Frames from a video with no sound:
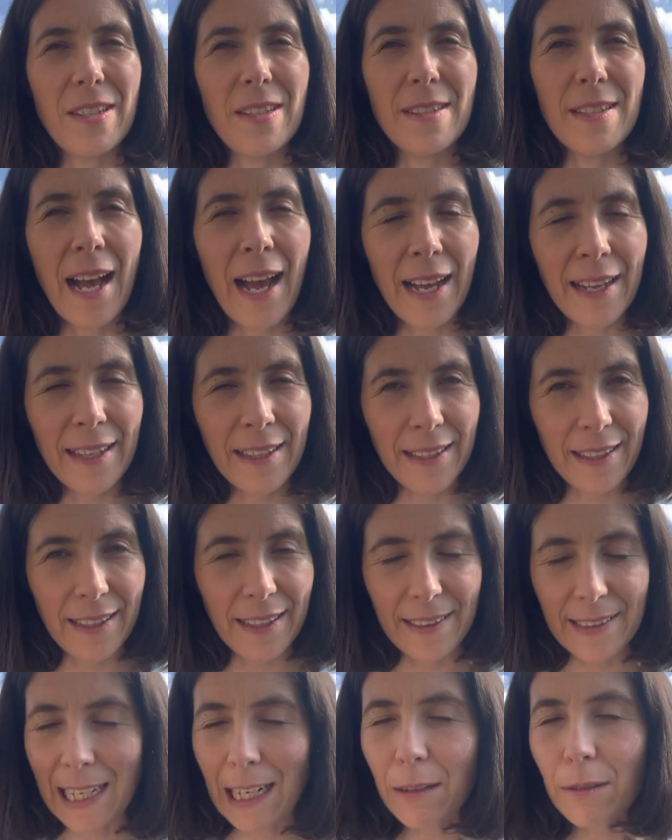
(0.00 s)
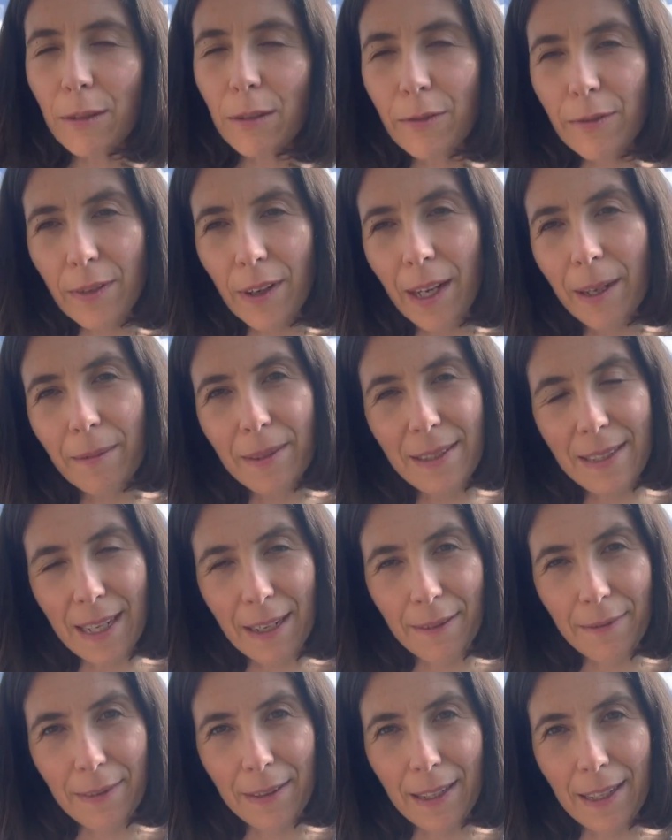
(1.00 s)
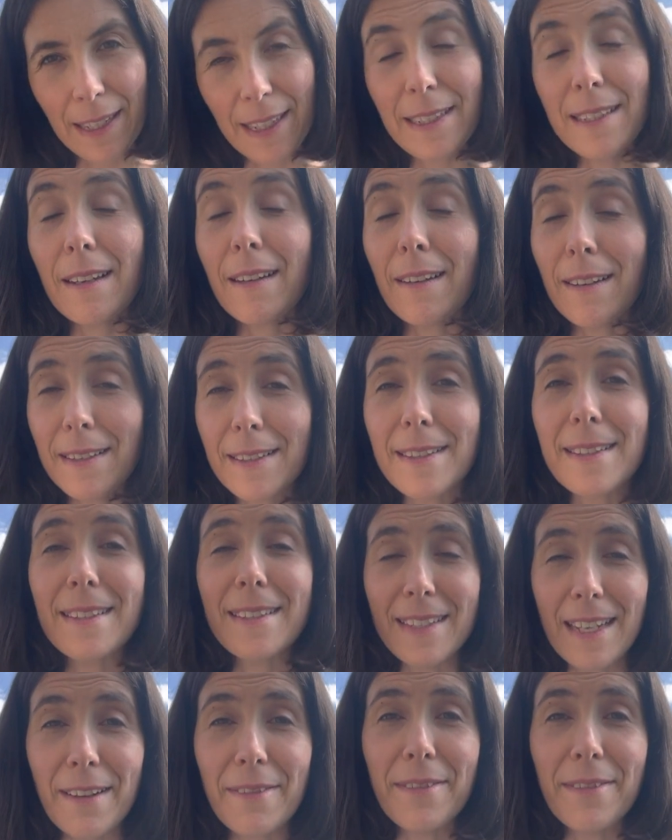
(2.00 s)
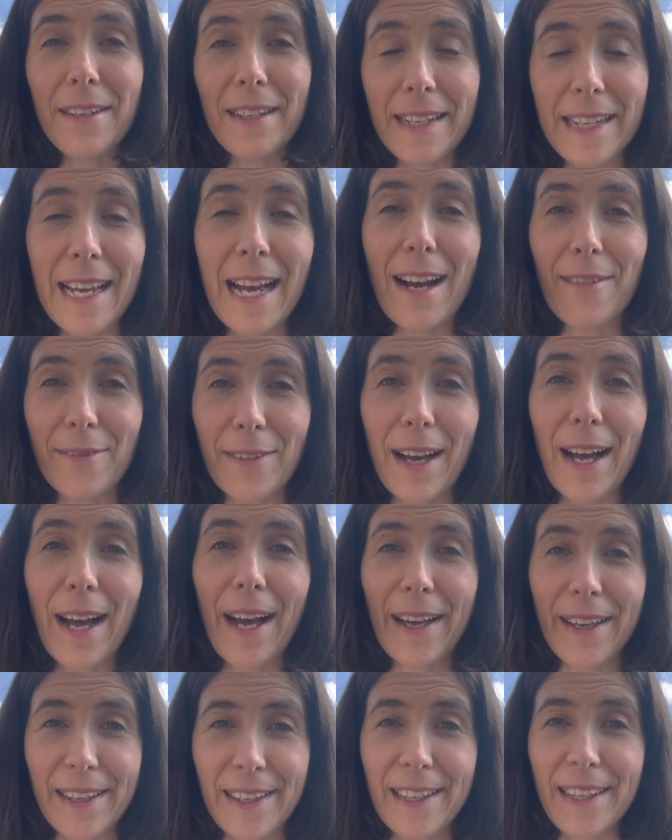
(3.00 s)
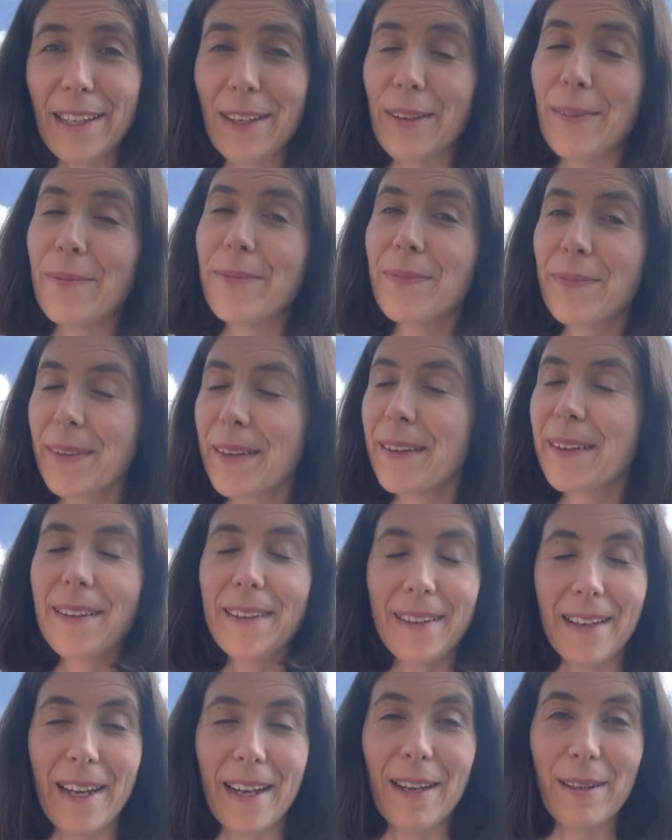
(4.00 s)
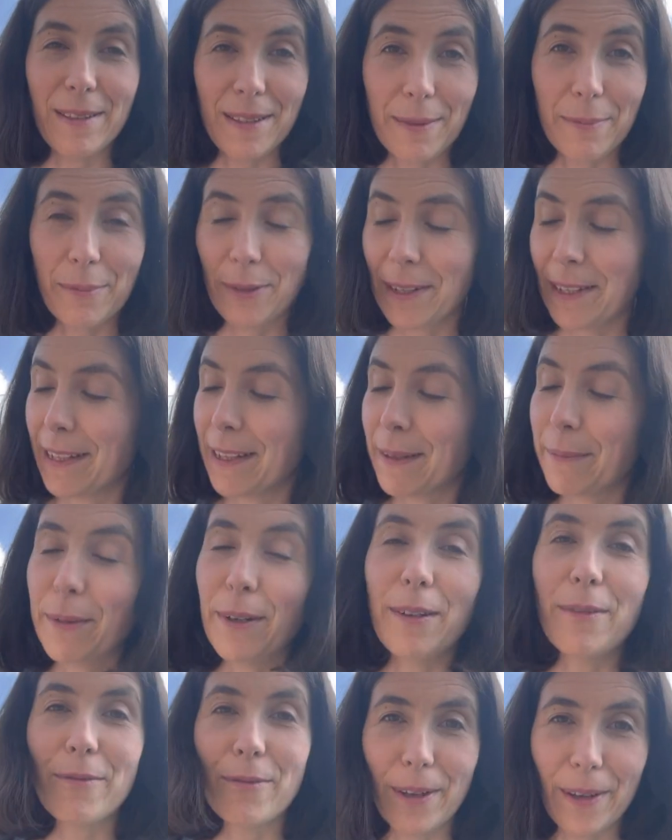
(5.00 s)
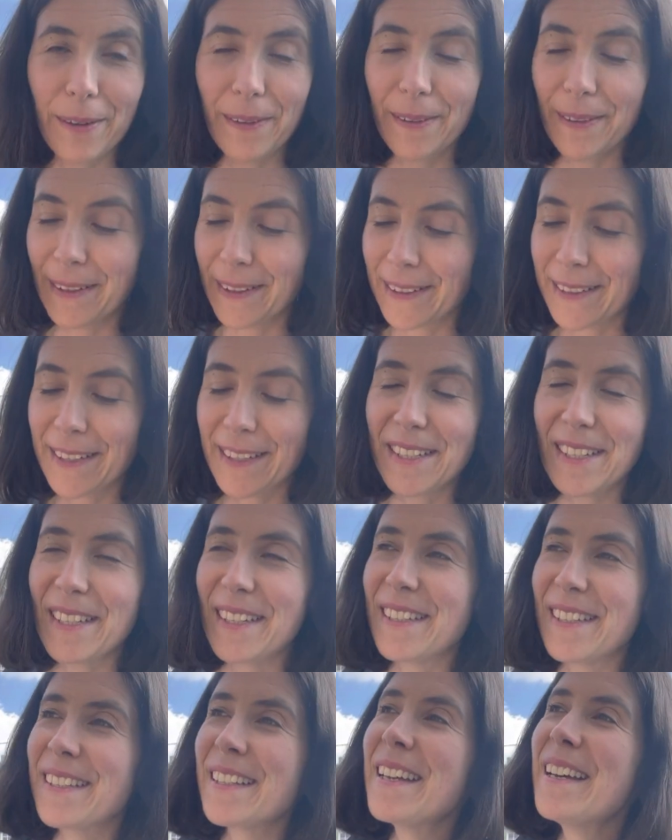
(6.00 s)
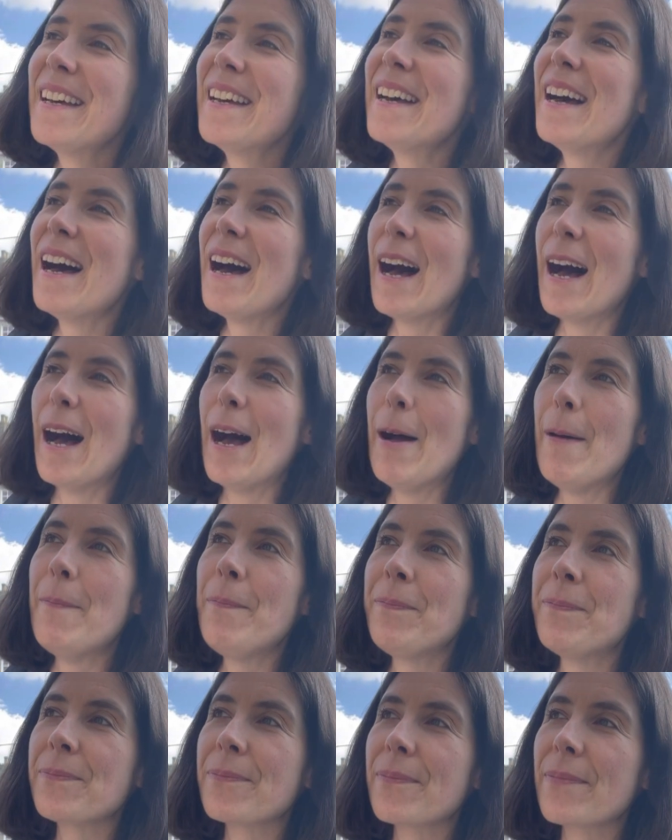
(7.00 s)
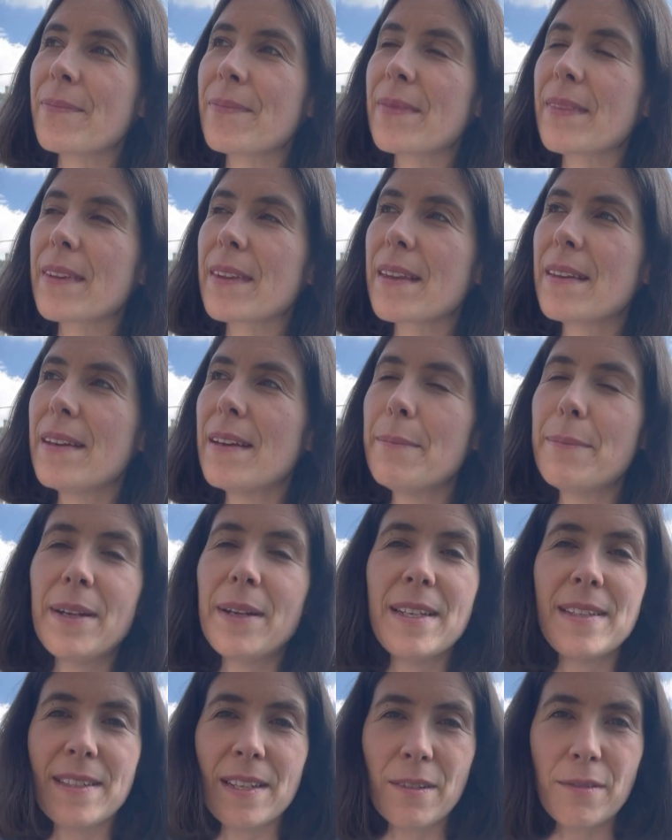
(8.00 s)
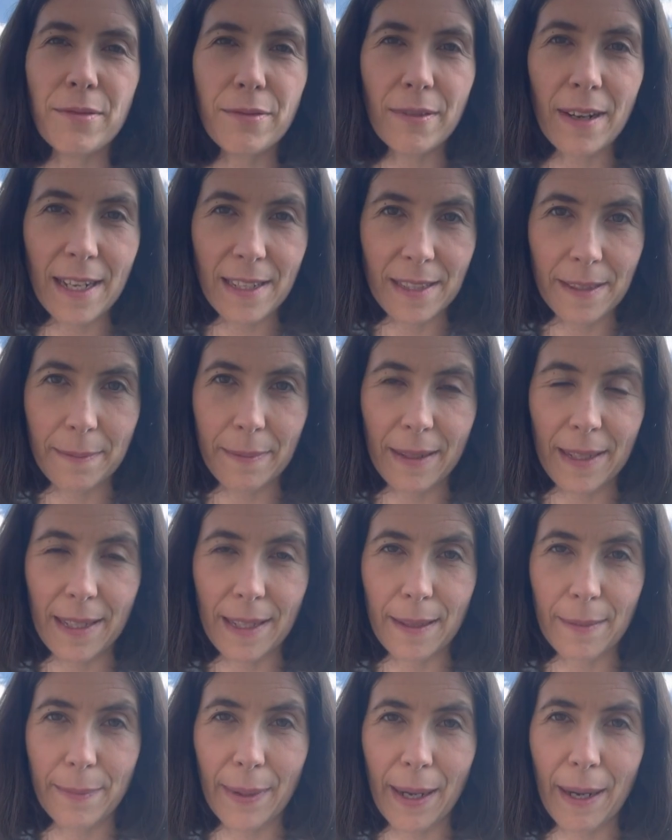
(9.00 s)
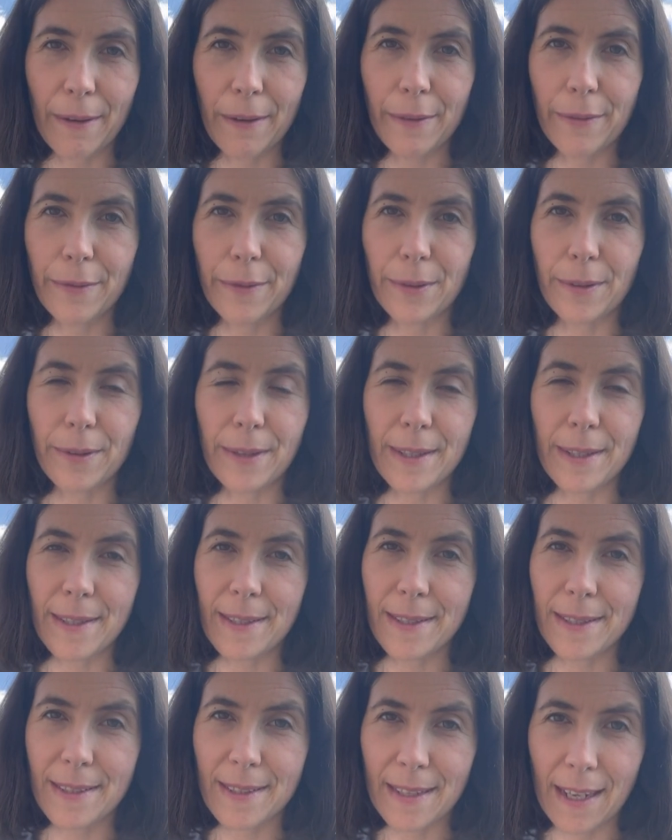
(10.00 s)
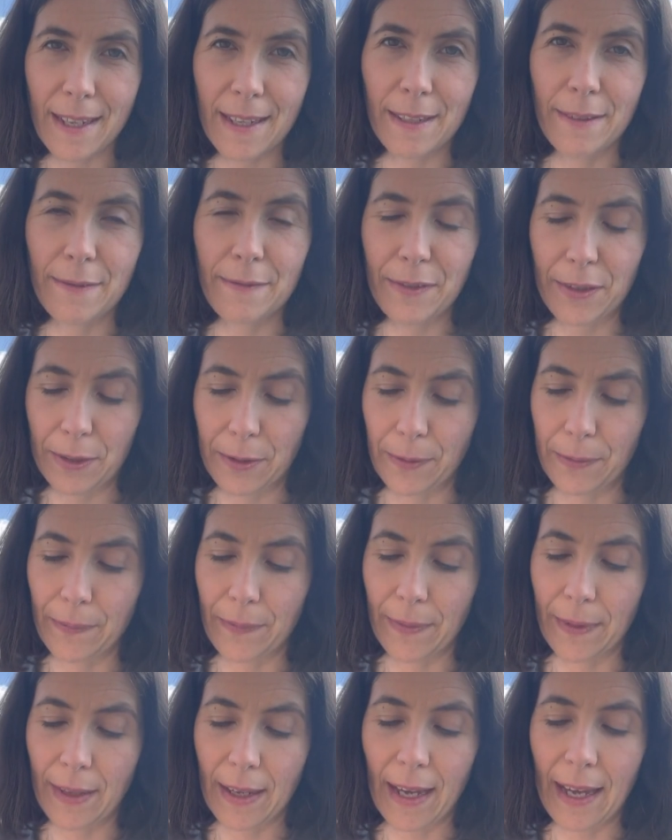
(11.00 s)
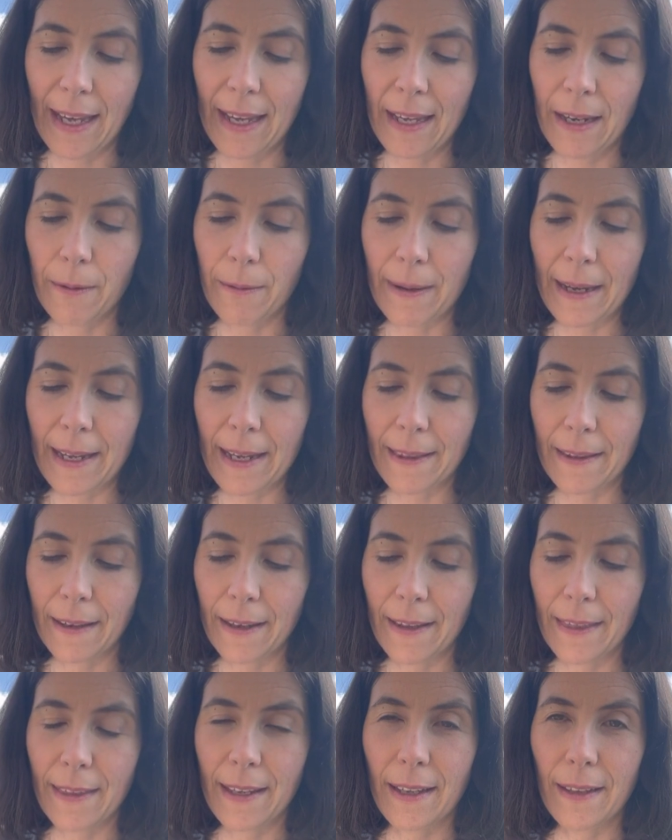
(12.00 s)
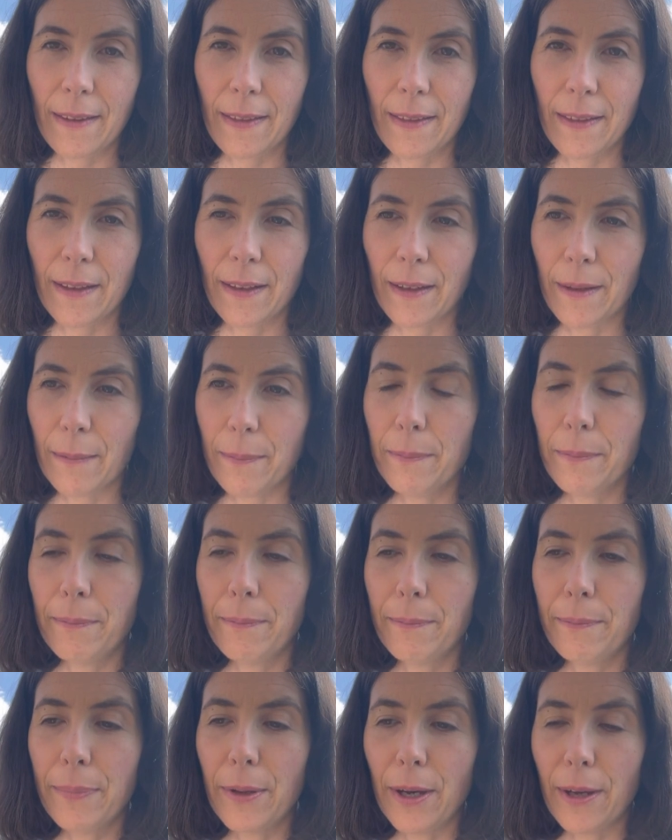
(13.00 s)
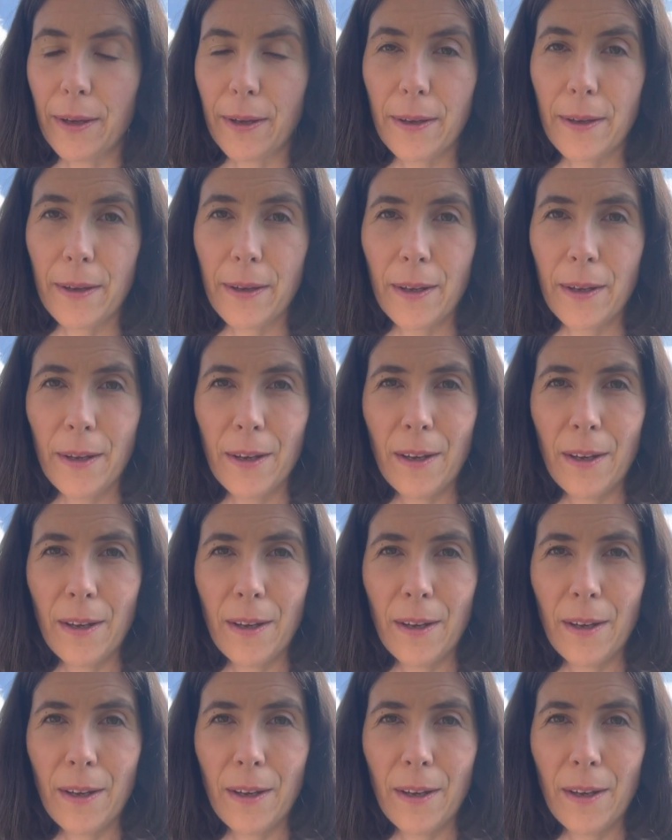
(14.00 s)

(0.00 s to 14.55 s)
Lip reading: hankies. Harold Fry does definitely have a hanky at some point in the book rather than tissues. But it's incredibly powerful and sad film in a way that I think the book,